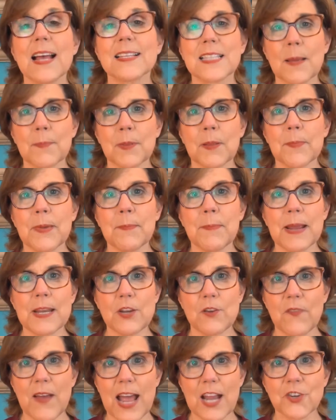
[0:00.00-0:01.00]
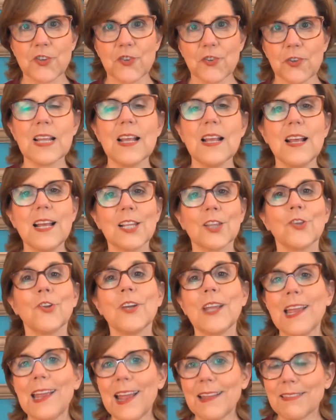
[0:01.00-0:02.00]
a supplement manufacturer.
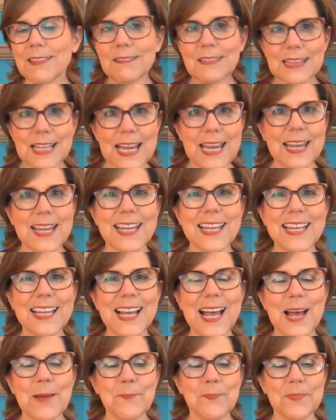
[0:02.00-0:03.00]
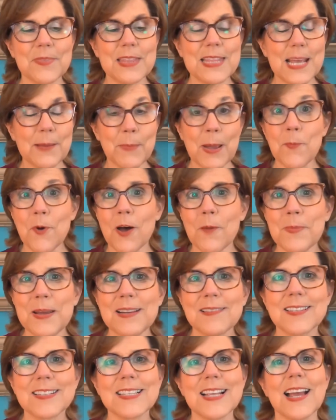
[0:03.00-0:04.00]
Looking at the link um, that my mom
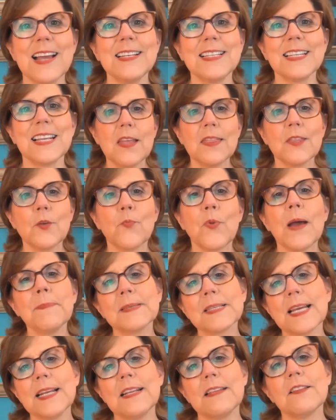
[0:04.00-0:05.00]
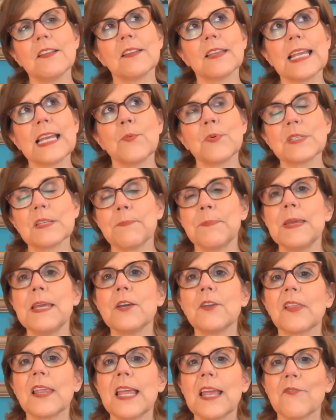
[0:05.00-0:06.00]
had sent, the website and the link was
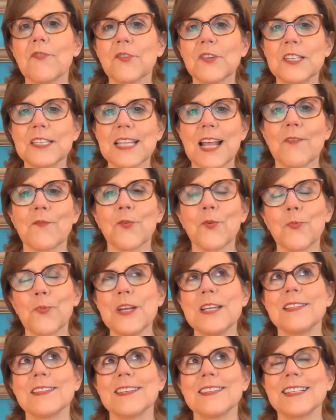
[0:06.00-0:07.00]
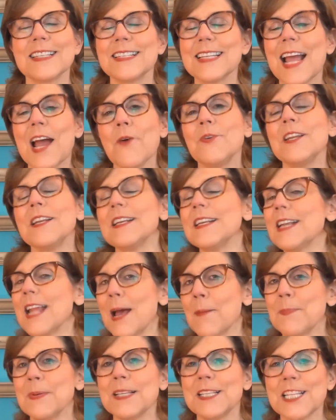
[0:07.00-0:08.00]
appealing for several reasons. It touted an
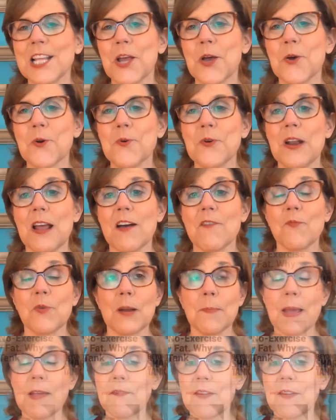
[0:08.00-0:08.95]
episode of one of my